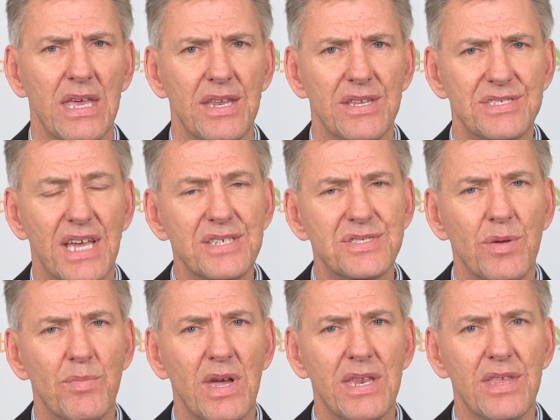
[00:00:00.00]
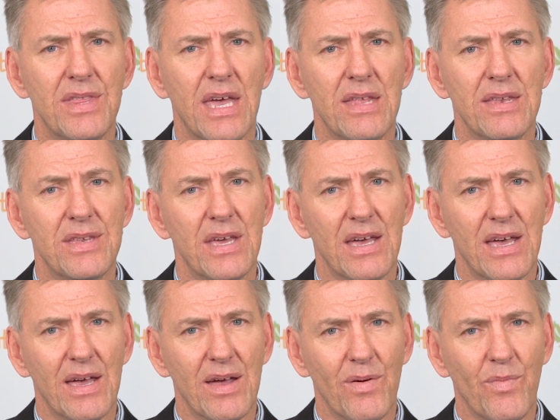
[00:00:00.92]
It is estimated that
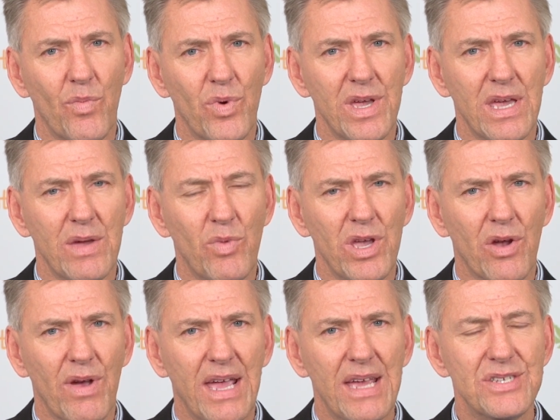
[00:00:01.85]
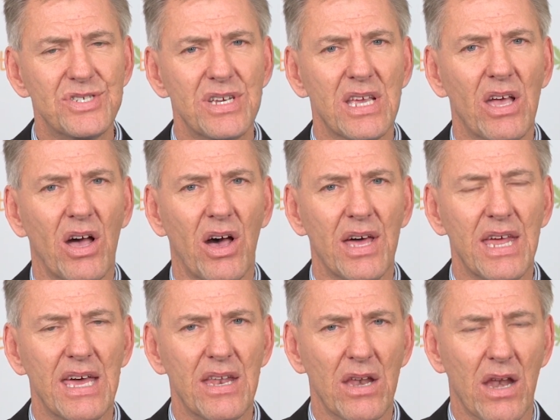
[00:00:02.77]
we are aging at
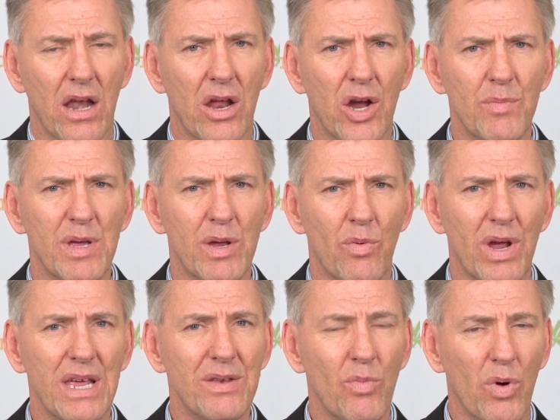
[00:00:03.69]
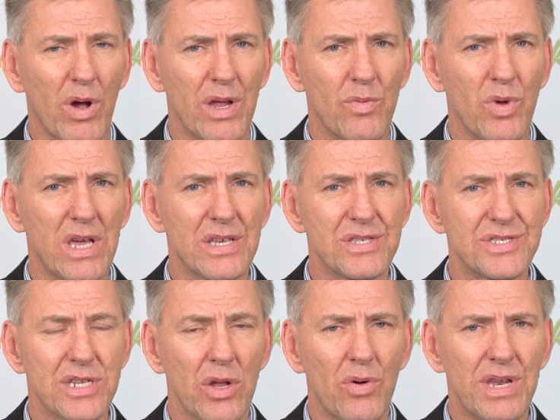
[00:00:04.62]
an alarming rate when we could
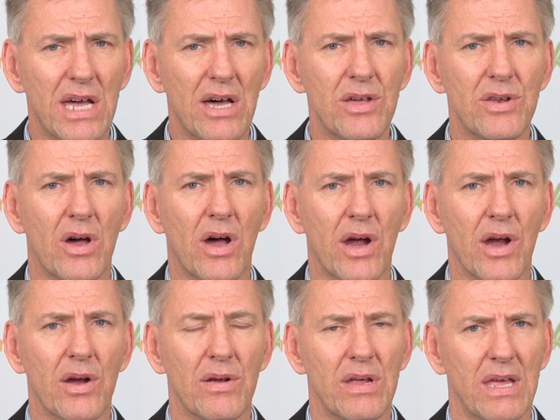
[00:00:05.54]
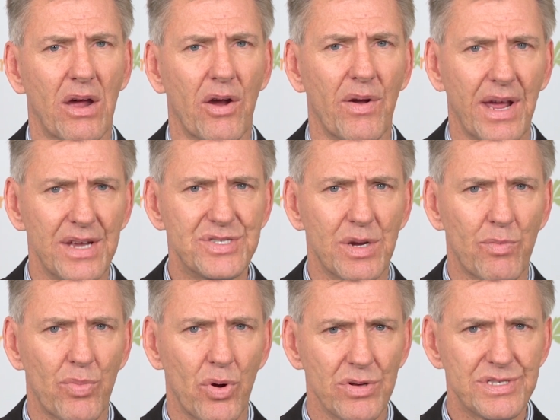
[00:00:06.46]
slow down our aging
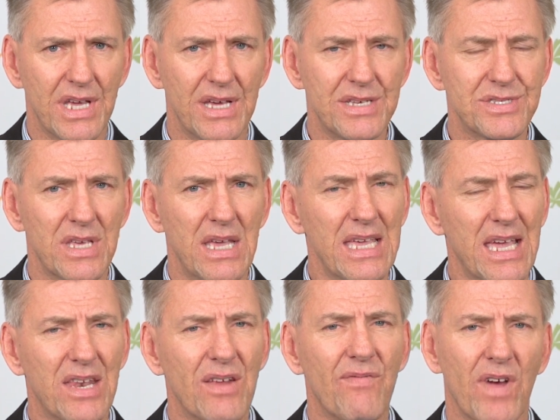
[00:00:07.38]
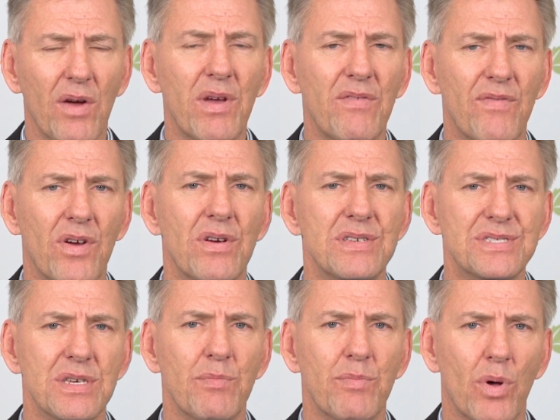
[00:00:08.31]
process in a very, very
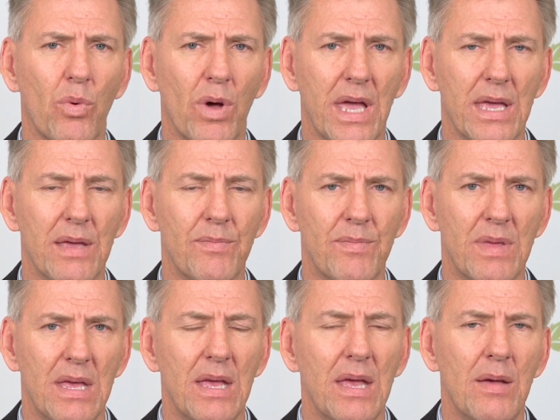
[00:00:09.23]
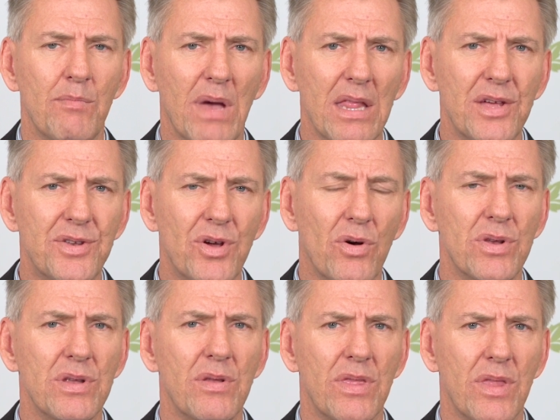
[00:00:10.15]
simple way.
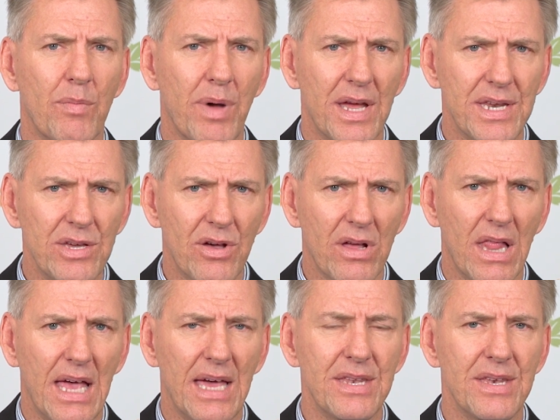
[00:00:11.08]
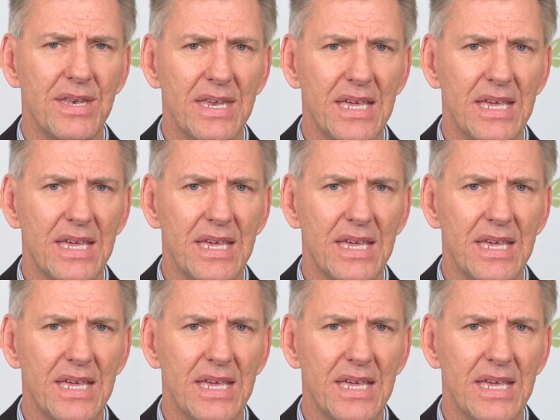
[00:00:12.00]
Melatonin, the pineal gland,